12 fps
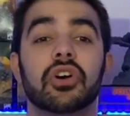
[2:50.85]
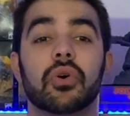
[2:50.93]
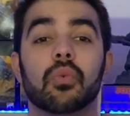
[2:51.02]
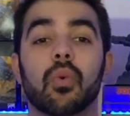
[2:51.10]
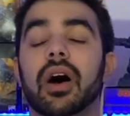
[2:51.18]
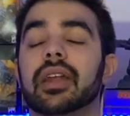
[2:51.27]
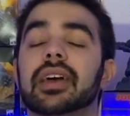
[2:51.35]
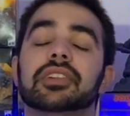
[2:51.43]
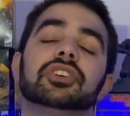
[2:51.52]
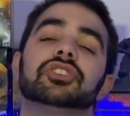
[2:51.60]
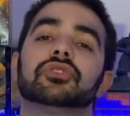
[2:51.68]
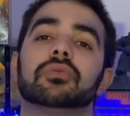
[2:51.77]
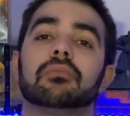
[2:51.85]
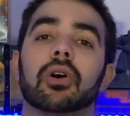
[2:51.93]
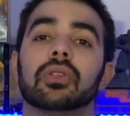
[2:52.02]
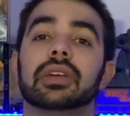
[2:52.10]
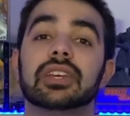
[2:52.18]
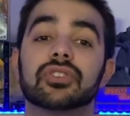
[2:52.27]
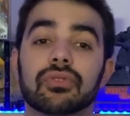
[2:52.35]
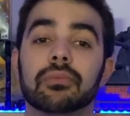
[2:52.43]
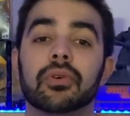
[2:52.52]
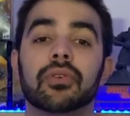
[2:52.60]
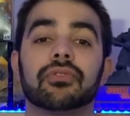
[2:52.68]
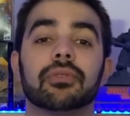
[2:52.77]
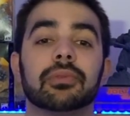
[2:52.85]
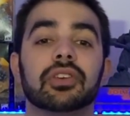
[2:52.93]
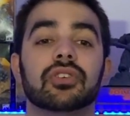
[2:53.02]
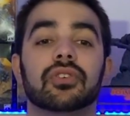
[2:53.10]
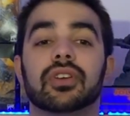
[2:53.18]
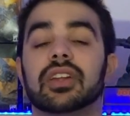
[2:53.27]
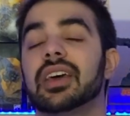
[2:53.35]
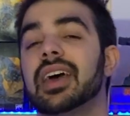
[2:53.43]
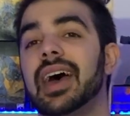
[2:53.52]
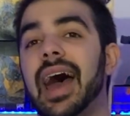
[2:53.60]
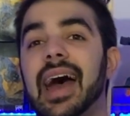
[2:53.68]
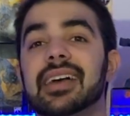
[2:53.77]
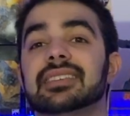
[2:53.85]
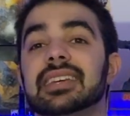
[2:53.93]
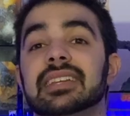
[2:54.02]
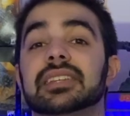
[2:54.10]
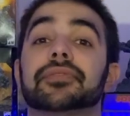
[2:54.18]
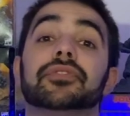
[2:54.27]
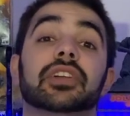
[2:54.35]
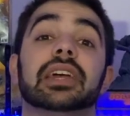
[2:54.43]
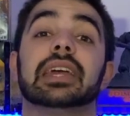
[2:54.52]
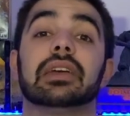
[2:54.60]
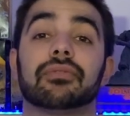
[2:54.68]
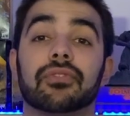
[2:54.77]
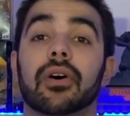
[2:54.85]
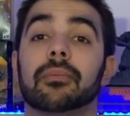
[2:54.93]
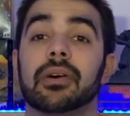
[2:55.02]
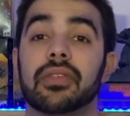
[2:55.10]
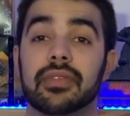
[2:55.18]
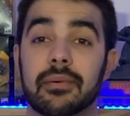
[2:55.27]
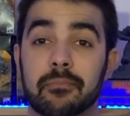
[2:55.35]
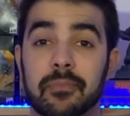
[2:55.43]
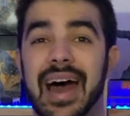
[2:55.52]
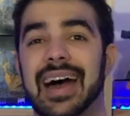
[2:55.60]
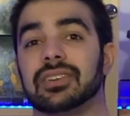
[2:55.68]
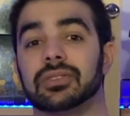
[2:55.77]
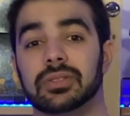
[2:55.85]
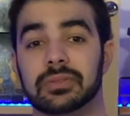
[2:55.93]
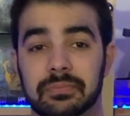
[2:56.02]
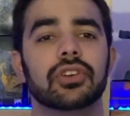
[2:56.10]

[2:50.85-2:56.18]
one additional model is removed from the unit as it is fleeing from the battle.